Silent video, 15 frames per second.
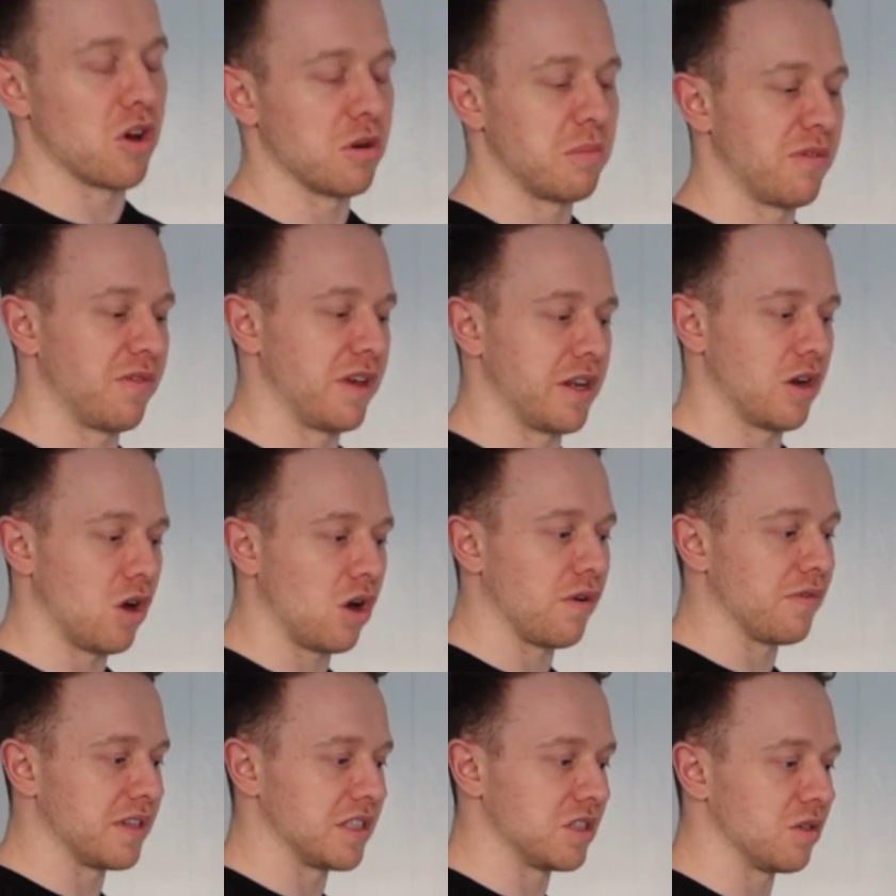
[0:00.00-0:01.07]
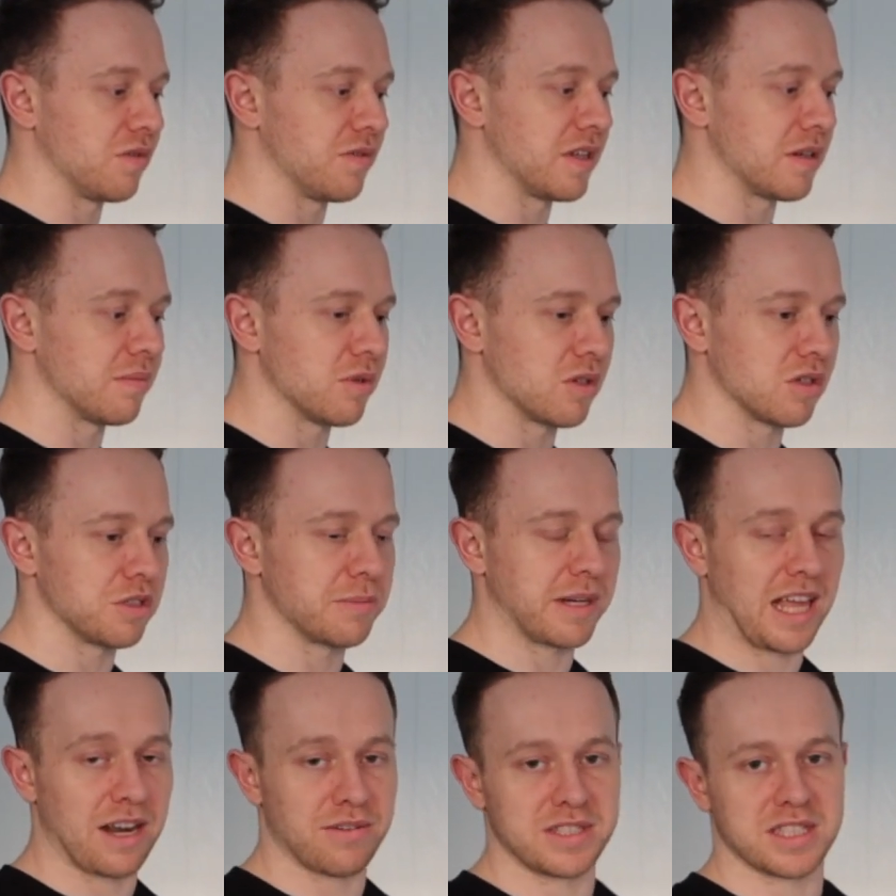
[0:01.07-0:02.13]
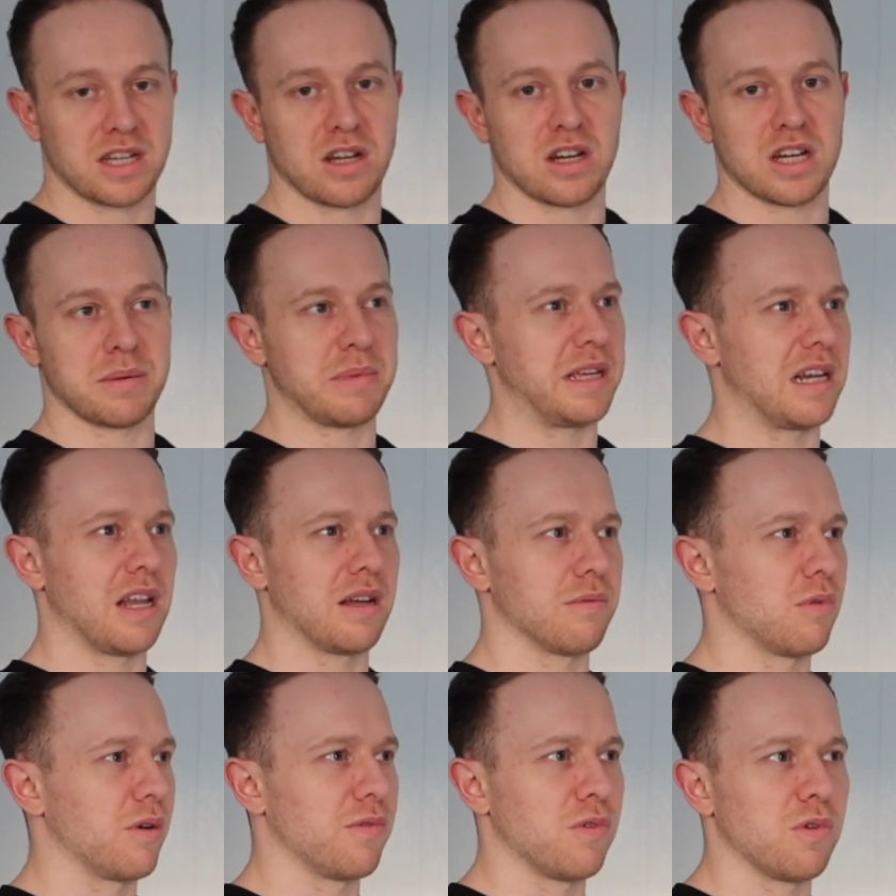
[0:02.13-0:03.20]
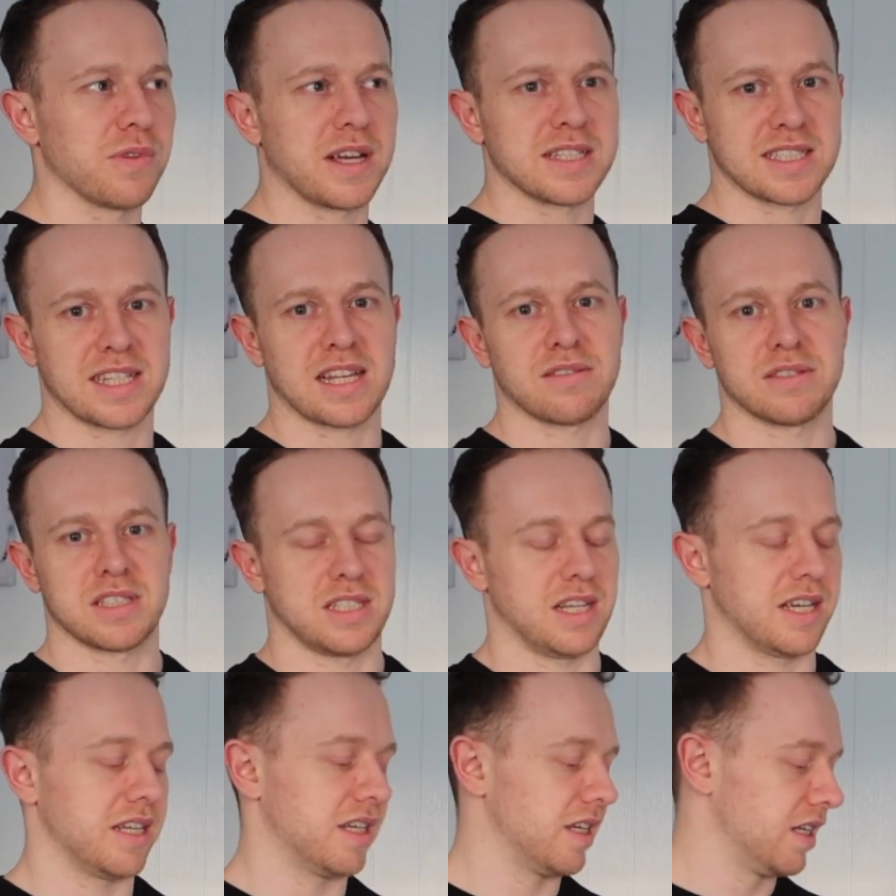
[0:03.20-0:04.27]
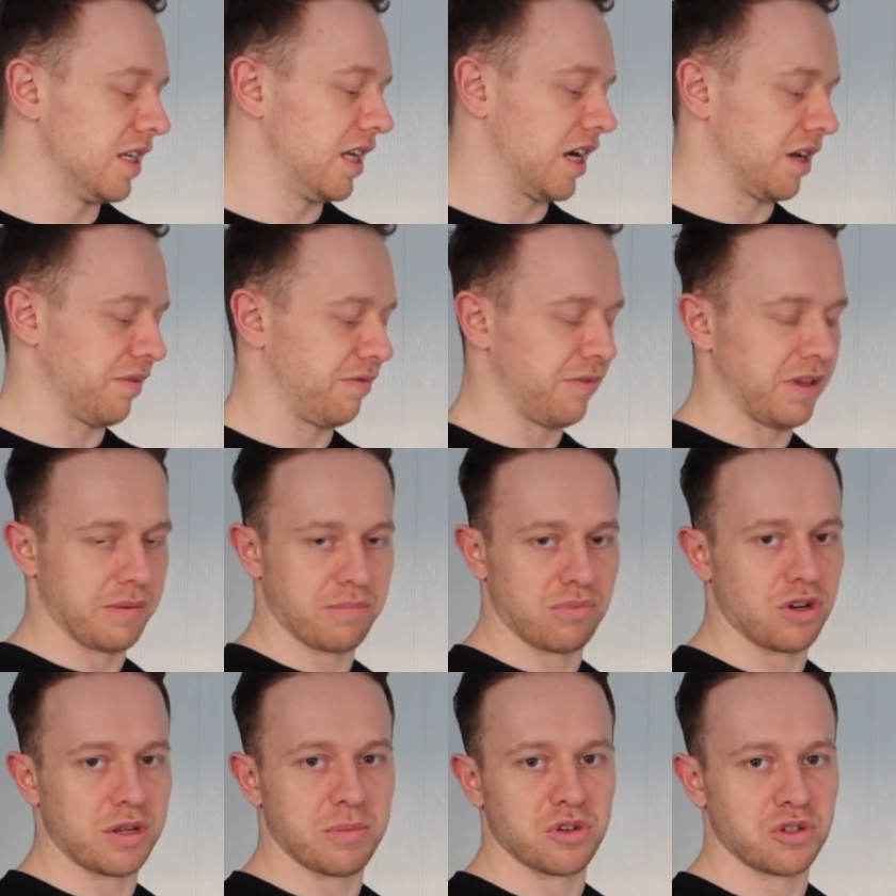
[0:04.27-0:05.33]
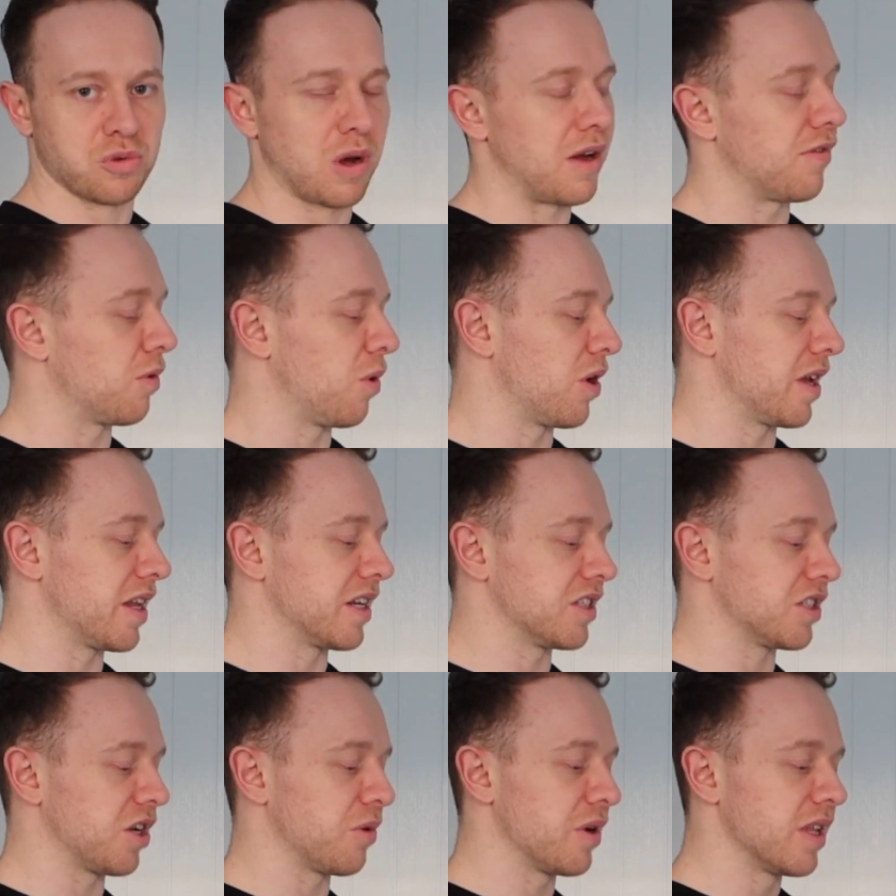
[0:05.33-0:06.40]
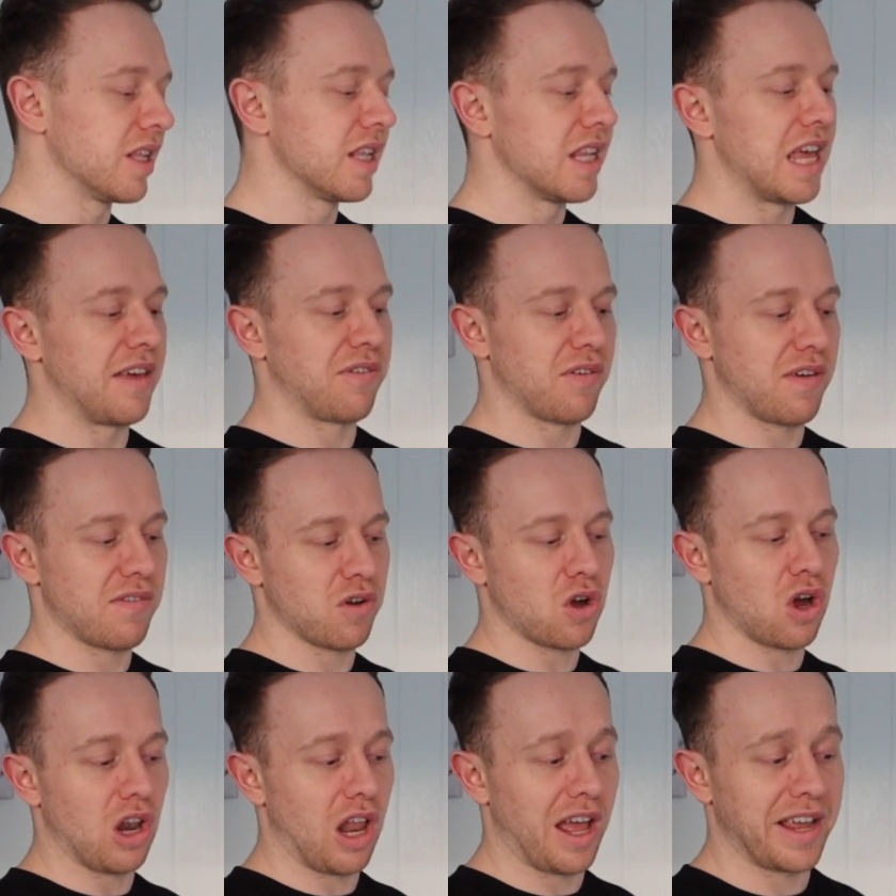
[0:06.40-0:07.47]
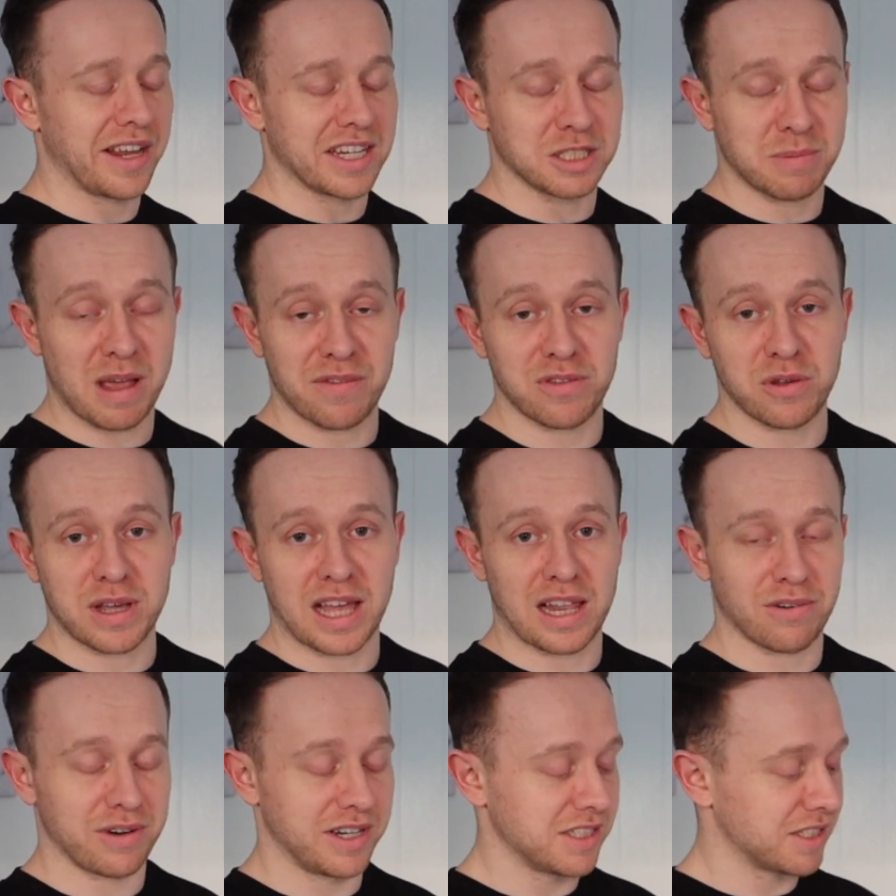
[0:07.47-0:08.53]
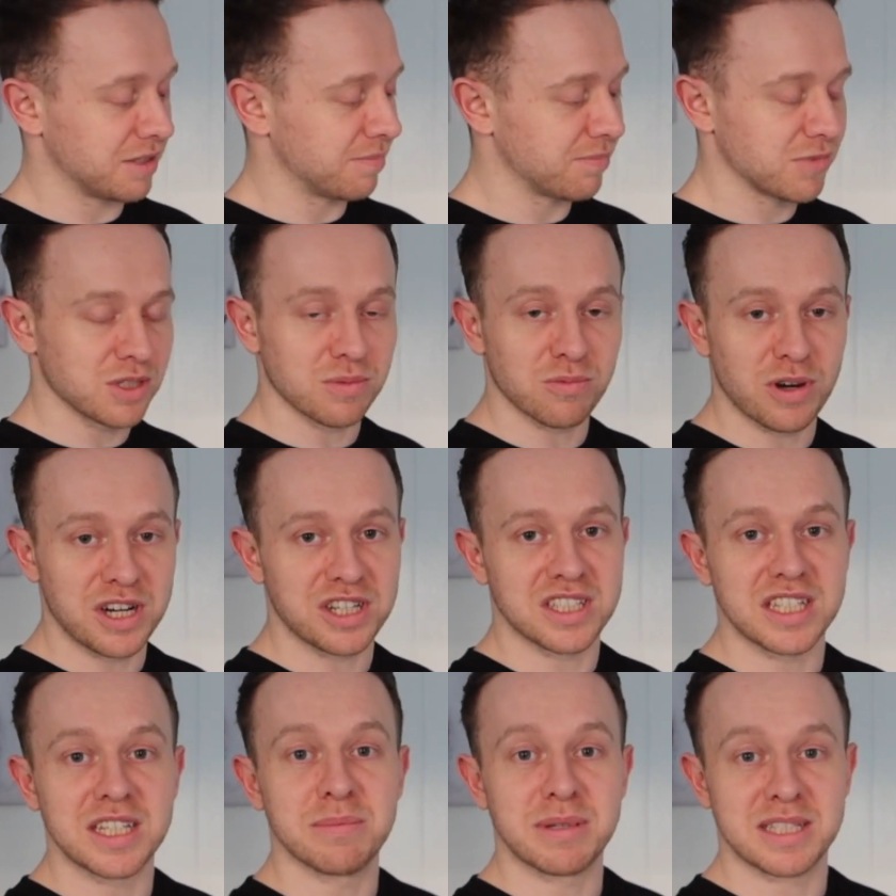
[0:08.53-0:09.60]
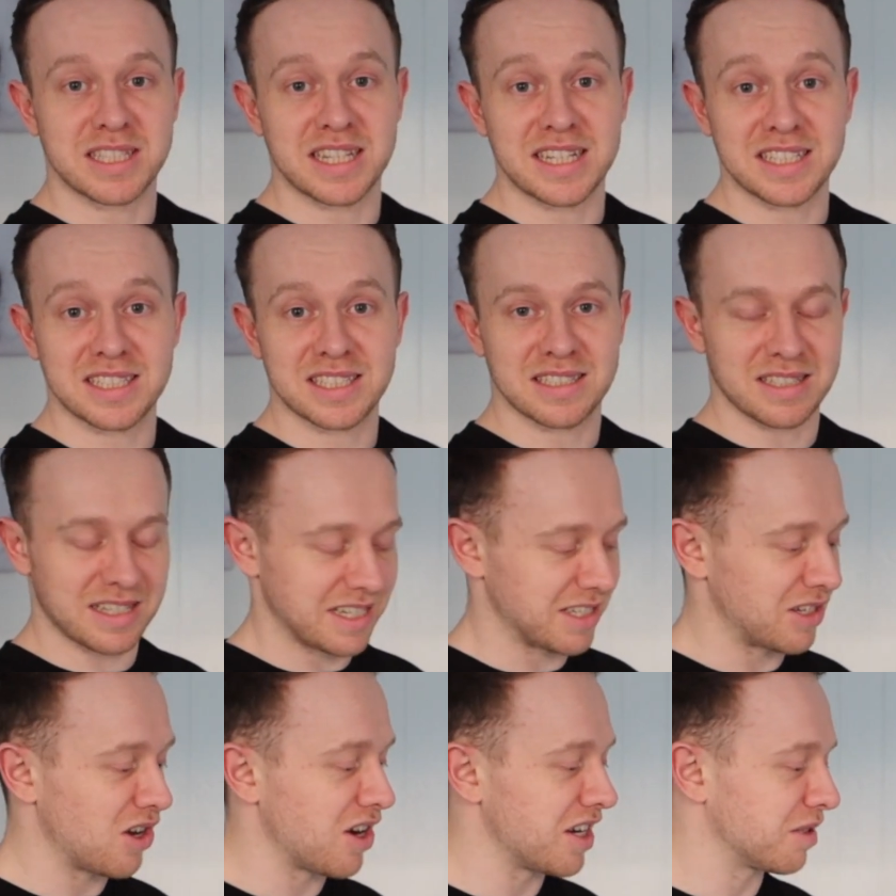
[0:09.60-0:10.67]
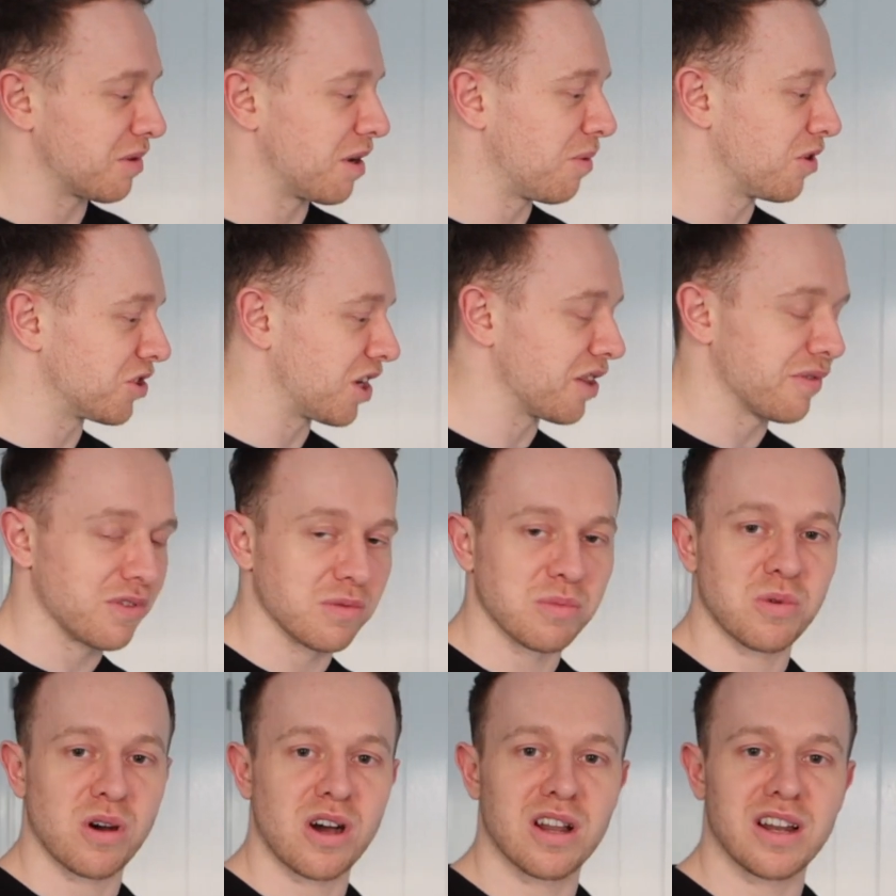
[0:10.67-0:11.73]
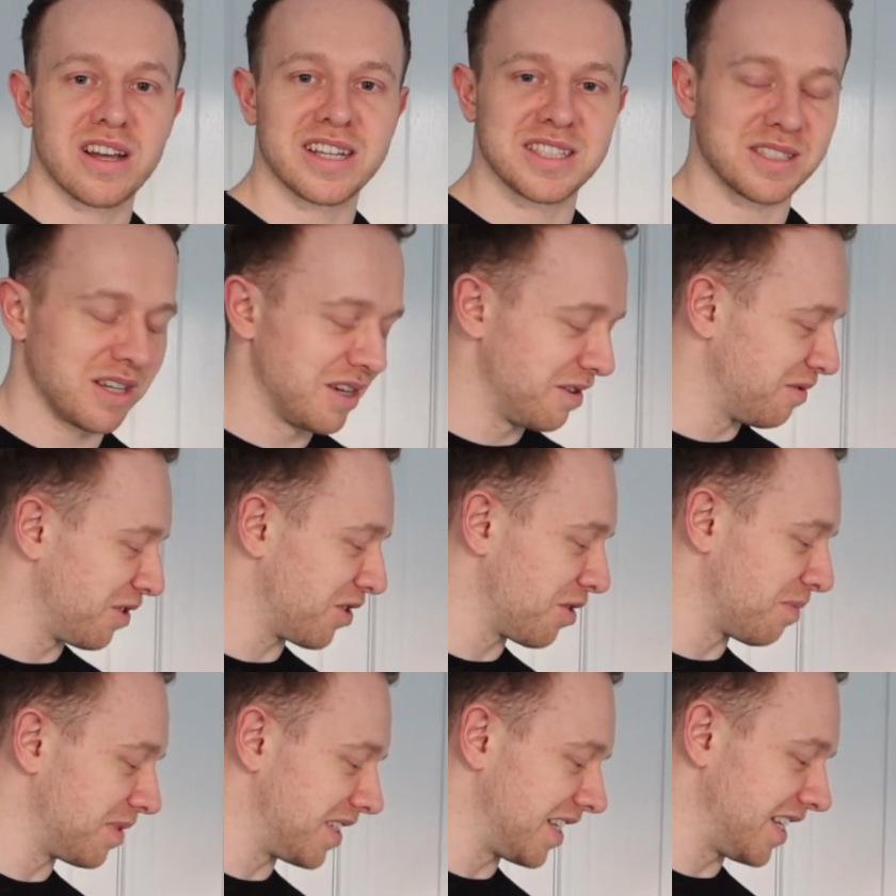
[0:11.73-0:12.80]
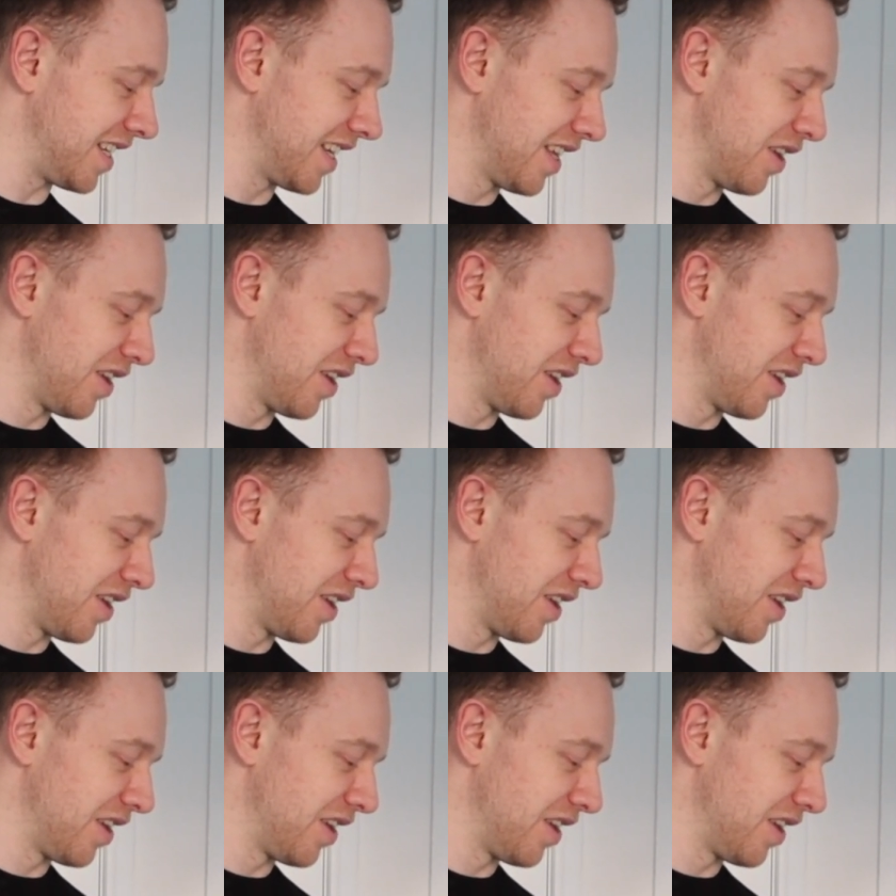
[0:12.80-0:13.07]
going to be fitting half this stuff in, but because my calories are high, I'm eating like, what, 4,000 calories a day, I can fit pretty much whatever I want in. So if I've ever got like a spare few calories, some rich tea biscuits is nice. When I watch like the football highlights with a cup of tea,